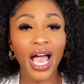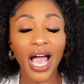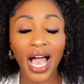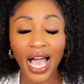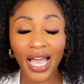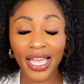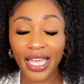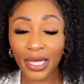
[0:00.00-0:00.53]

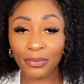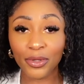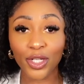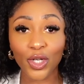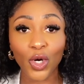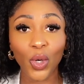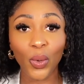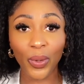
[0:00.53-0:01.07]
I am
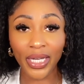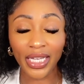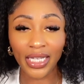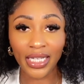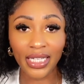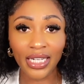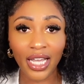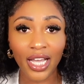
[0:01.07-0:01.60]
the
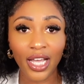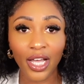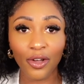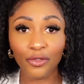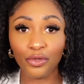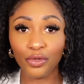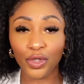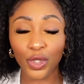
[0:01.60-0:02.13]
queen
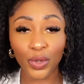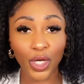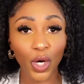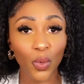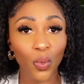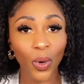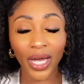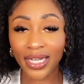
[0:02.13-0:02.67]
of, you
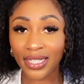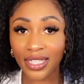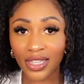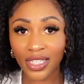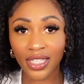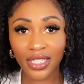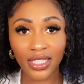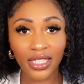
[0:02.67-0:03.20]
know, wanting to
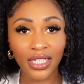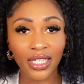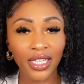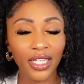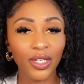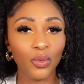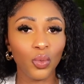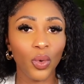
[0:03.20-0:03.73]
look
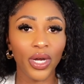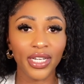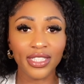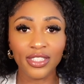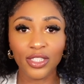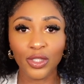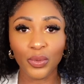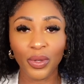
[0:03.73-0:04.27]
good,
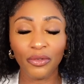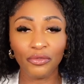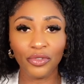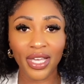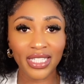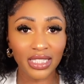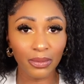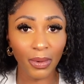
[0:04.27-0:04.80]
wanting to
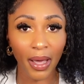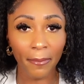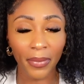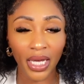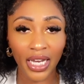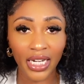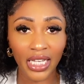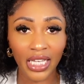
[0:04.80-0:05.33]
invest my
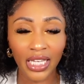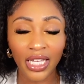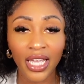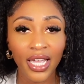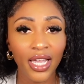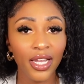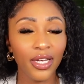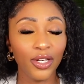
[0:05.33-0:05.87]
money,
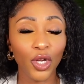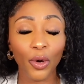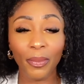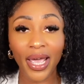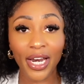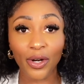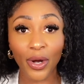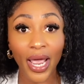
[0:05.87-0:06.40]
no
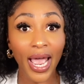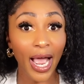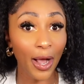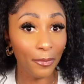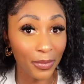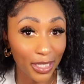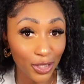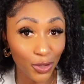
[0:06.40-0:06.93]
matter
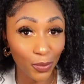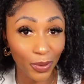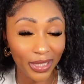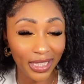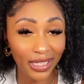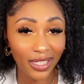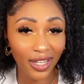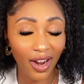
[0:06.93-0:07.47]
how much
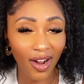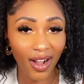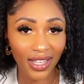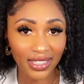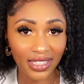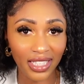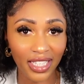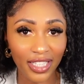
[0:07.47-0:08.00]
really the
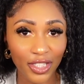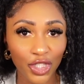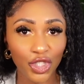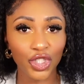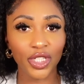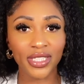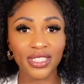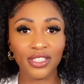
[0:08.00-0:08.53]
cost is,
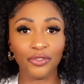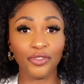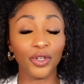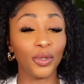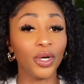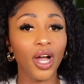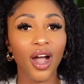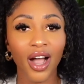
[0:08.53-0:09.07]
just to
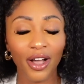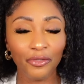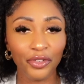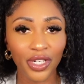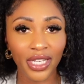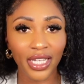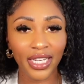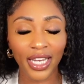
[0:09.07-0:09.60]
feel
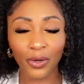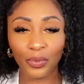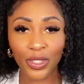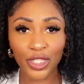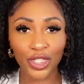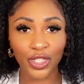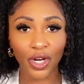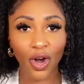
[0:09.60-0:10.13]
confident. And
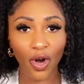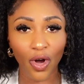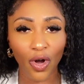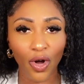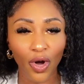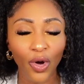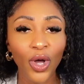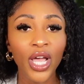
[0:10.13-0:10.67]
we should
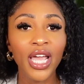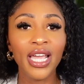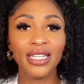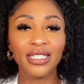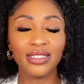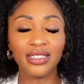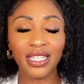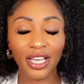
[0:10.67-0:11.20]
all
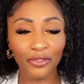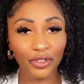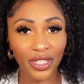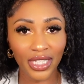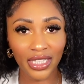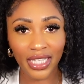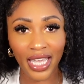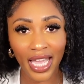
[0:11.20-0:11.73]

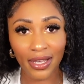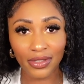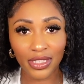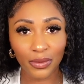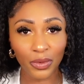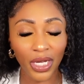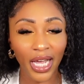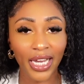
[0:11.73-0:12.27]
definitely have
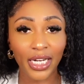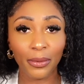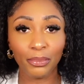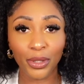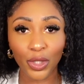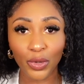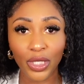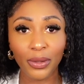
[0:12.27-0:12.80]
some kind of
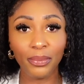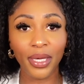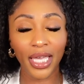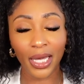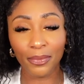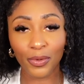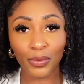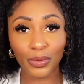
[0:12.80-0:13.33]
beauty
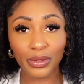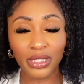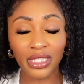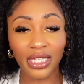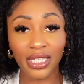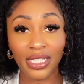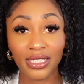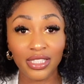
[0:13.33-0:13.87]
pamper
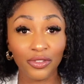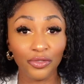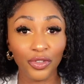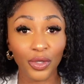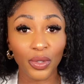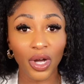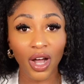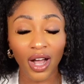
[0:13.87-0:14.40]
routine to
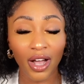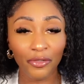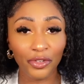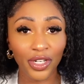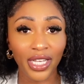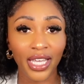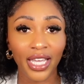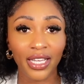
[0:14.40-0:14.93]
feel
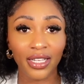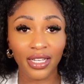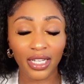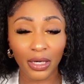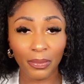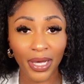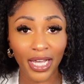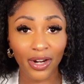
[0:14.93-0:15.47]
confident and
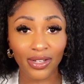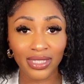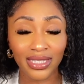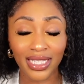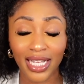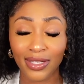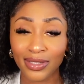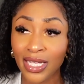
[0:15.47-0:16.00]
good about
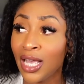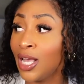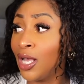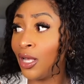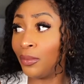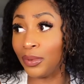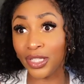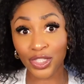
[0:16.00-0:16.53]
ourselves.
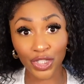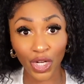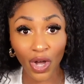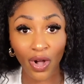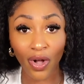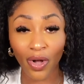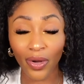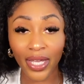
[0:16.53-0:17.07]
But
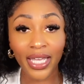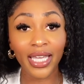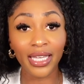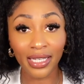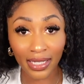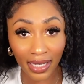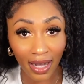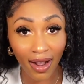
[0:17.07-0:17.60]
y'all,
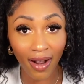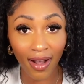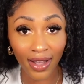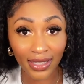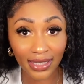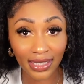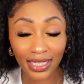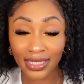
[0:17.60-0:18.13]
it could
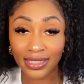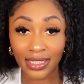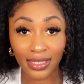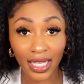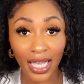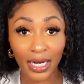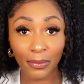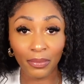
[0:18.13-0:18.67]
cost. It's a
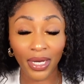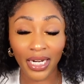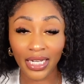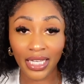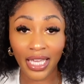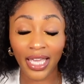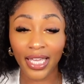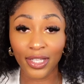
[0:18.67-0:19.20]
lot of
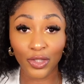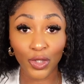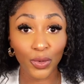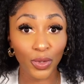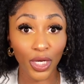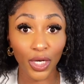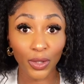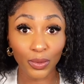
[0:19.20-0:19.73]
money, and you
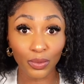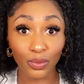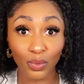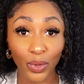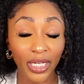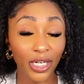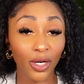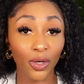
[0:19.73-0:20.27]
know,
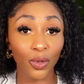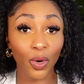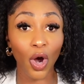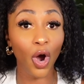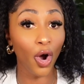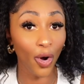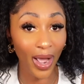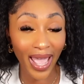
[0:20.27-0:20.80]
we don't
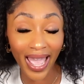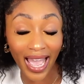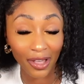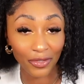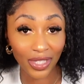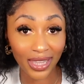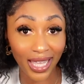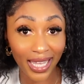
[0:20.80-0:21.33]
all
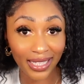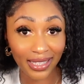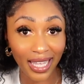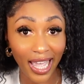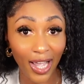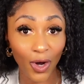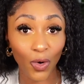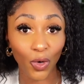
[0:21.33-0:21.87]
have it like
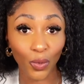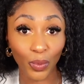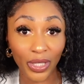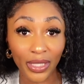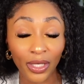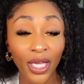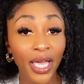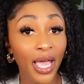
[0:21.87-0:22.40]
that, or
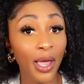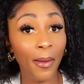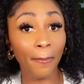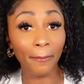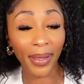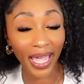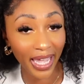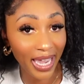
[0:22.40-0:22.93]
we
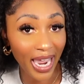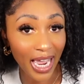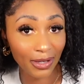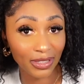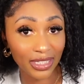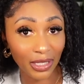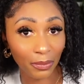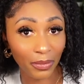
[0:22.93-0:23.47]
may
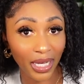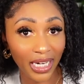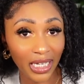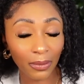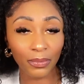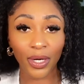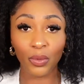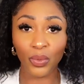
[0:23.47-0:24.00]
have some
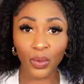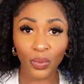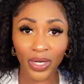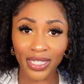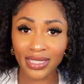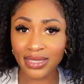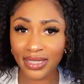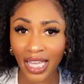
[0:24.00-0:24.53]
money, but we
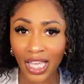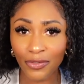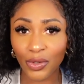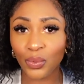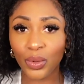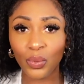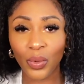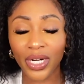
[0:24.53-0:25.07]
want to save
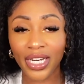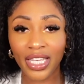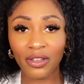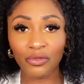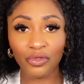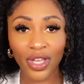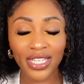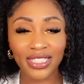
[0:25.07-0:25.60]
it, we want to
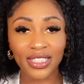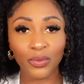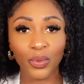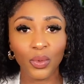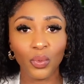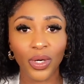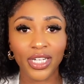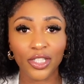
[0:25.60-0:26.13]
invest it,
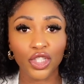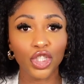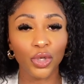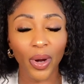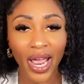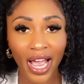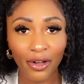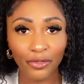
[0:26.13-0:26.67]
we want to
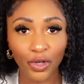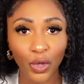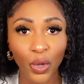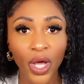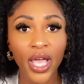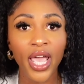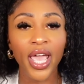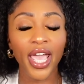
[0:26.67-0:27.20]

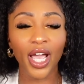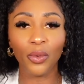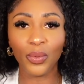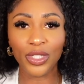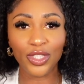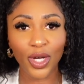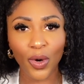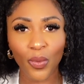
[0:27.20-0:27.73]
travel, and
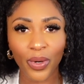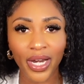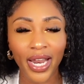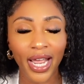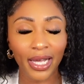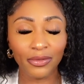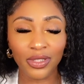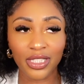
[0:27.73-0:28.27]
we don't want to
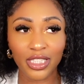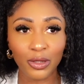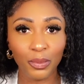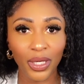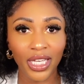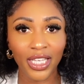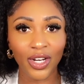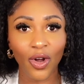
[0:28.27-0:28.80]
have to
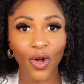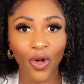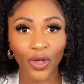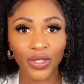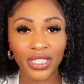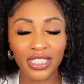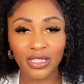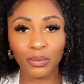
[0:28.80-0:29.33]
spend
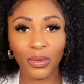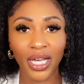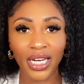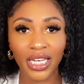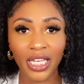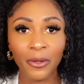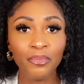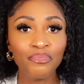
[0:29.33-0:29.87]
all this
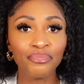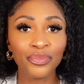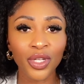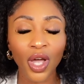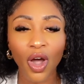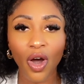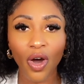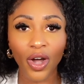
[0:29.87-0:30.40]
money
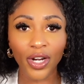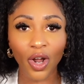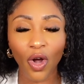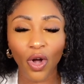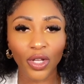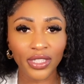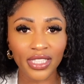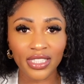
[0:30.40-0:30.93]
on
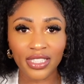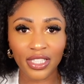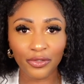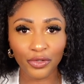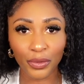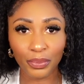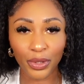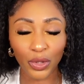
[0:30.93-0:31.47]
all these
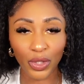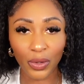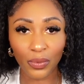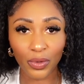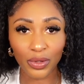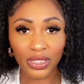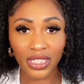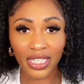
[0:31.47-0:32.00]
different beauty
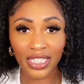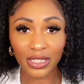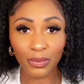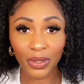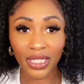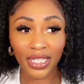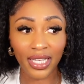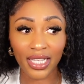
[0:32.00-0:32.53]
routines,
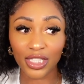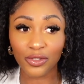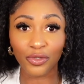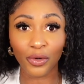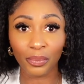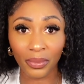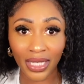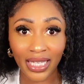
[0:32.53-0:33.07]
because
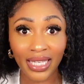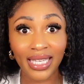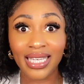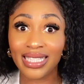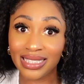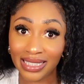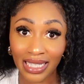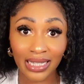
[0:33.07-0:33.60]
for me,
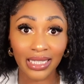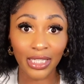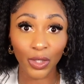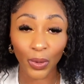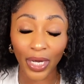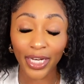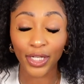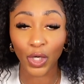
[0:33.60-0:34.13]
it's a
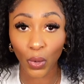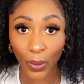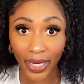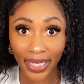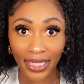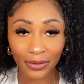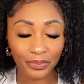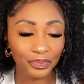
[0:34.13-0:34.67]
little
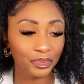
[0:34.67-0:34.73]
annoying.